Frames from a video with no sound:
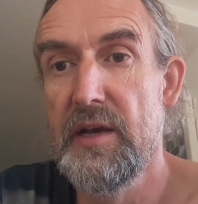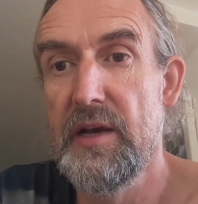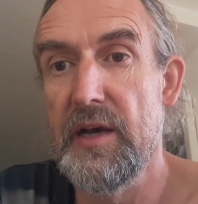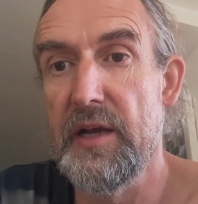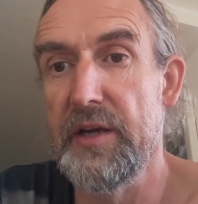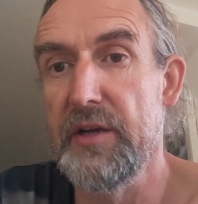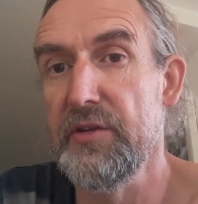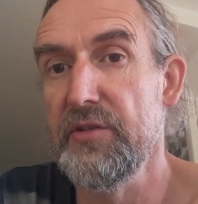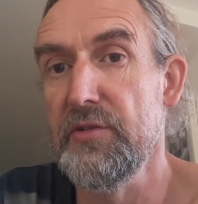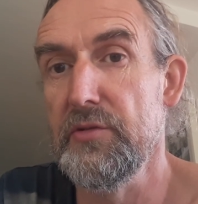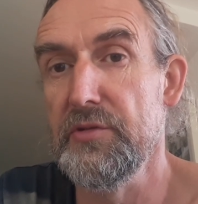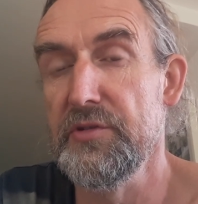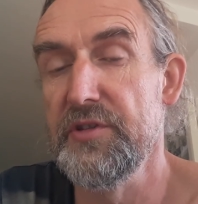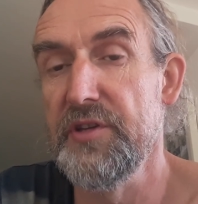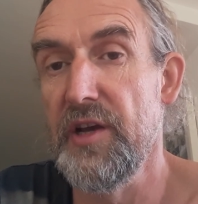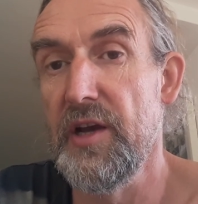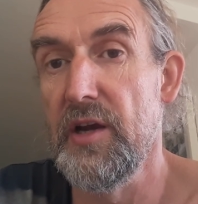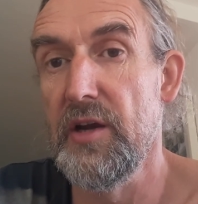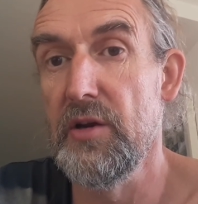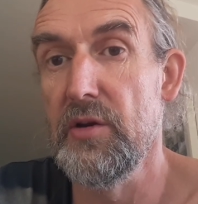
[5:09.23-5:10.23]
And it's
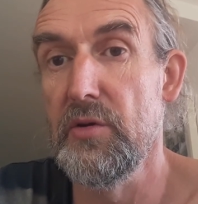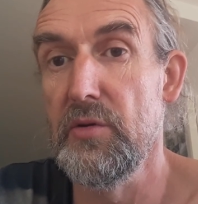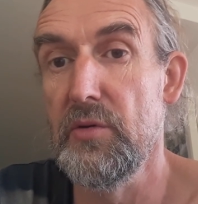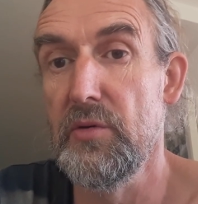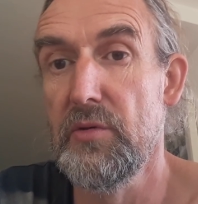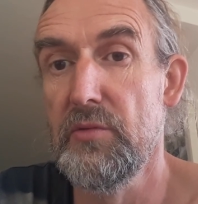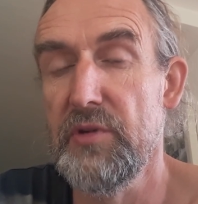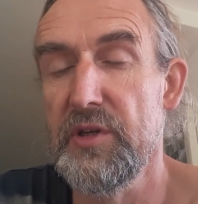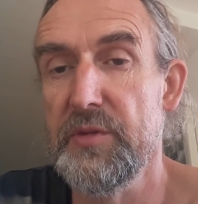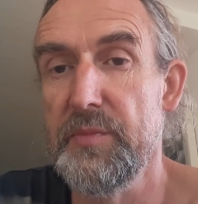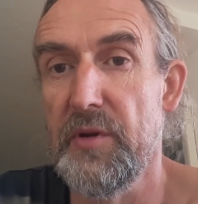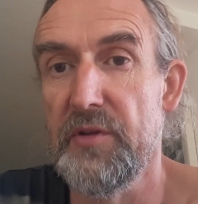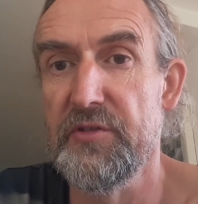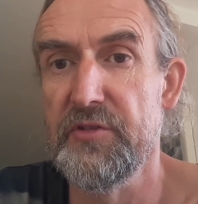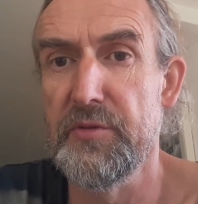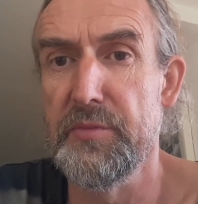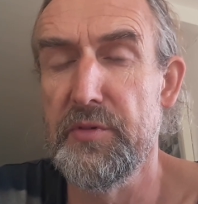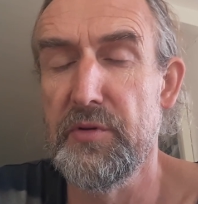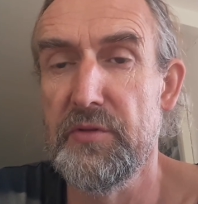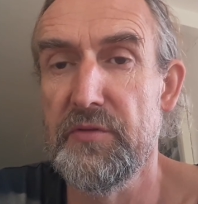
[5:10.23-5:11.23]
also
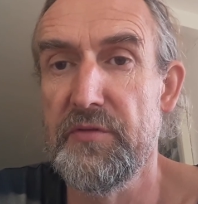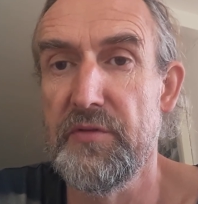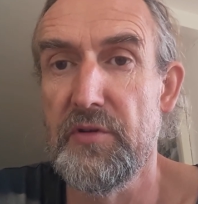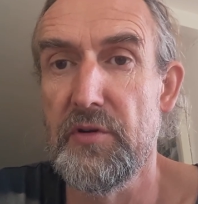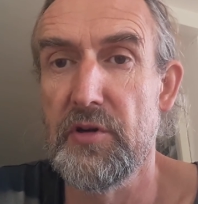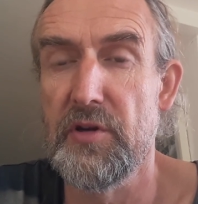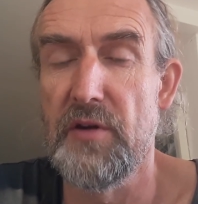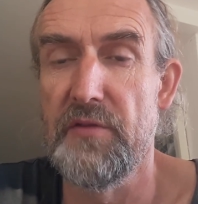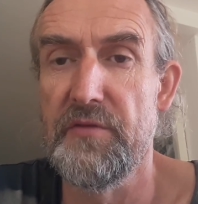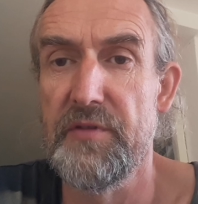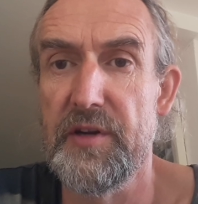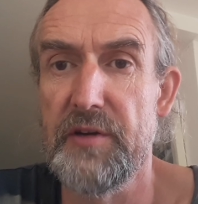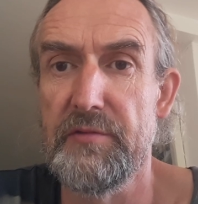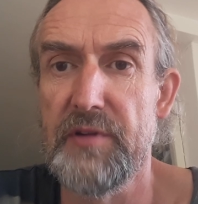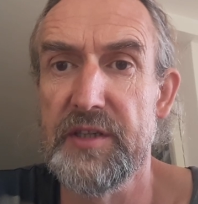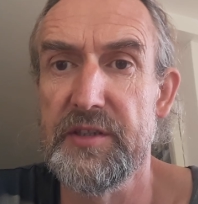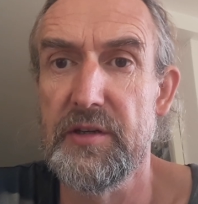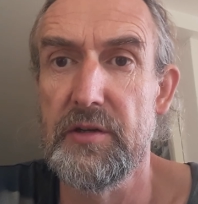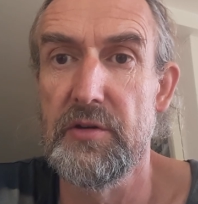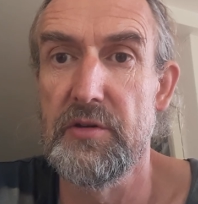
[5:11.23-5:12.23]
responsible for conflict
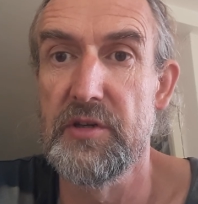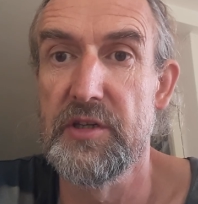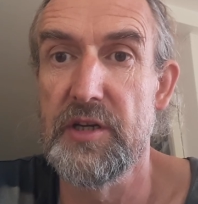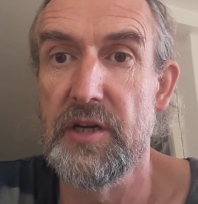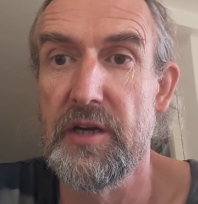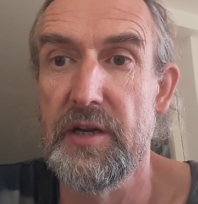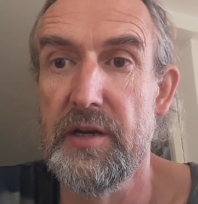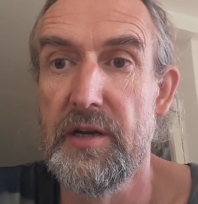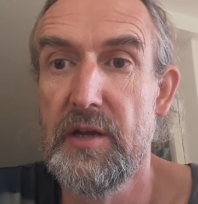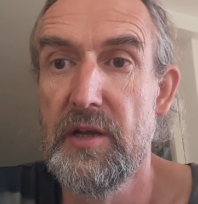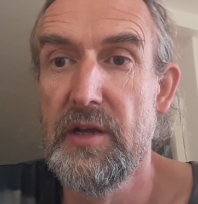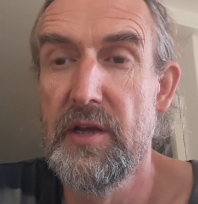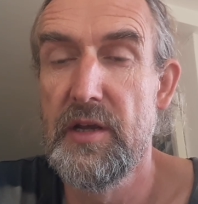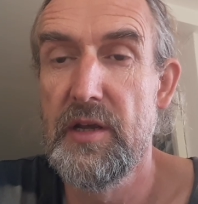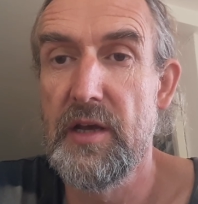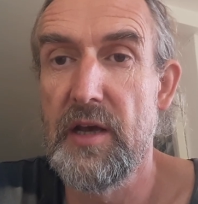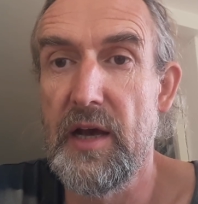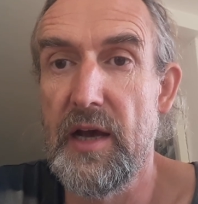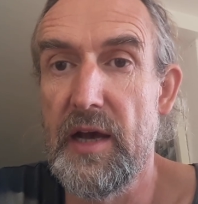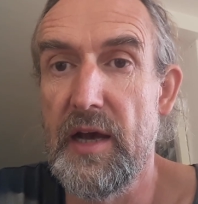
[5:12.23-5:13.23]
resolution
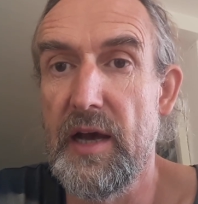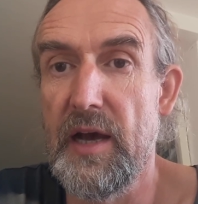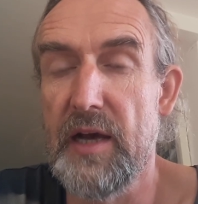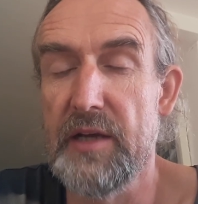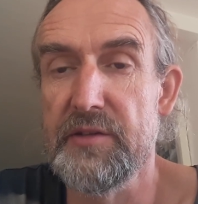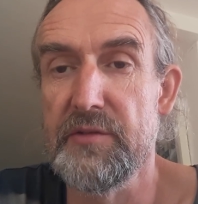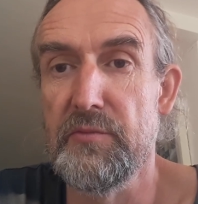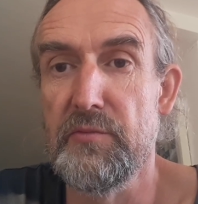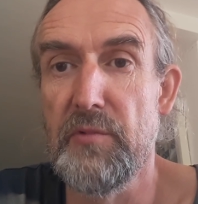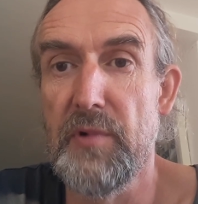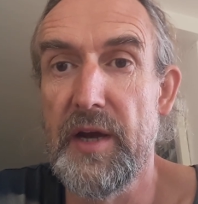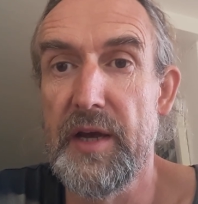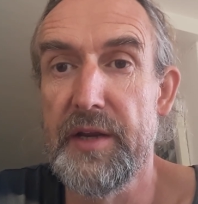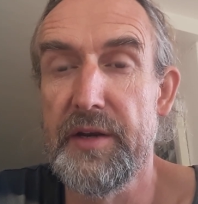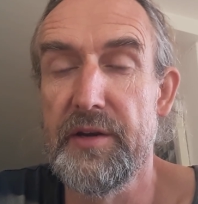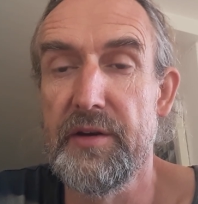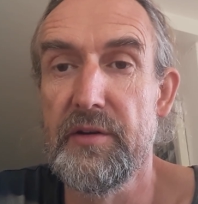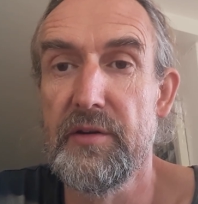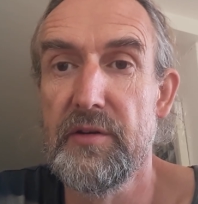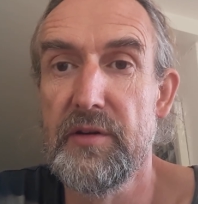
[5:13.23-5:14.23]
as and
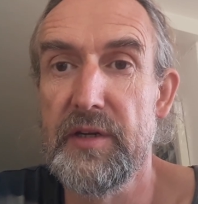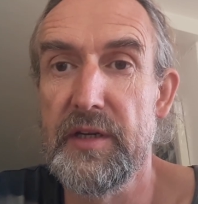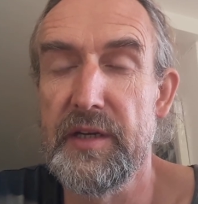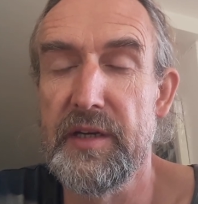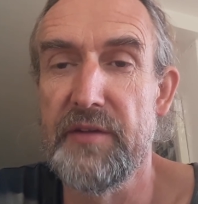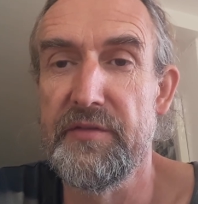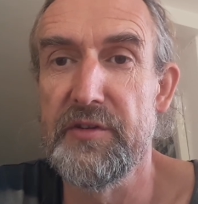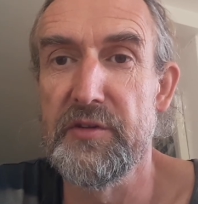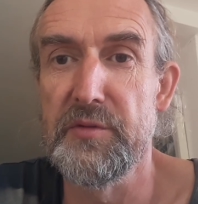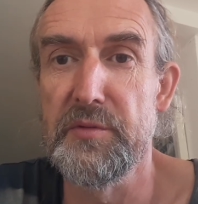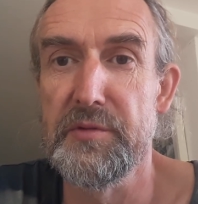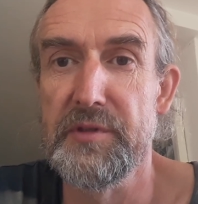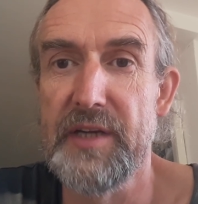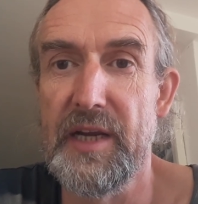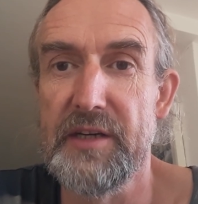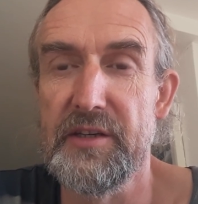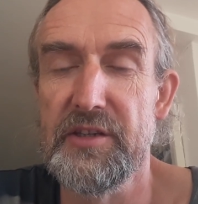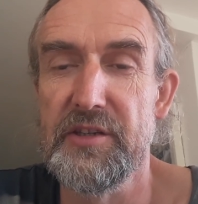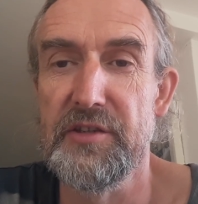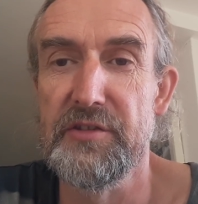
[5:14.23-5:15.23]
when inevitable
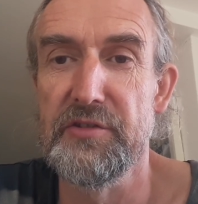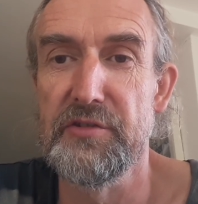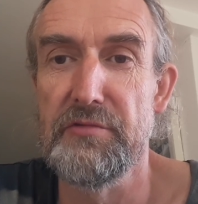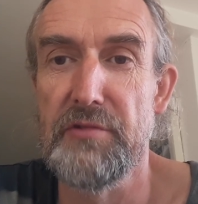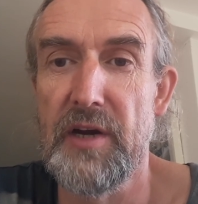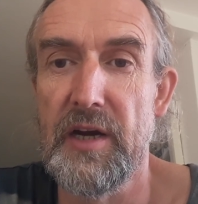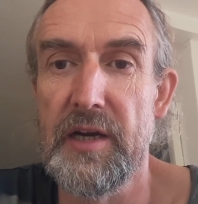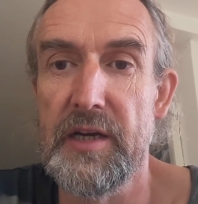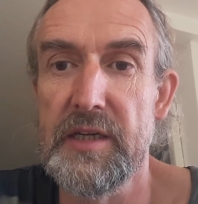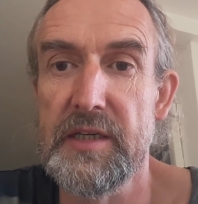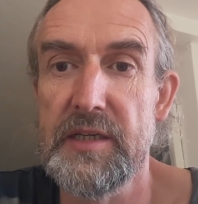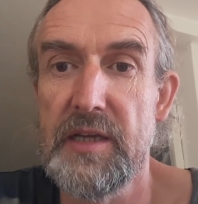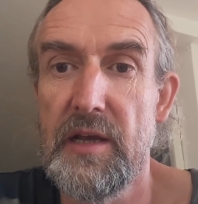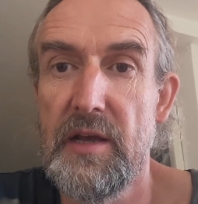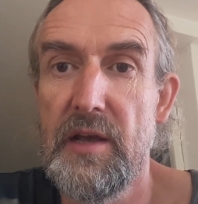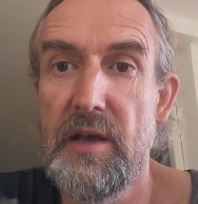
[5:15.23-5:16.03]
tensions rise,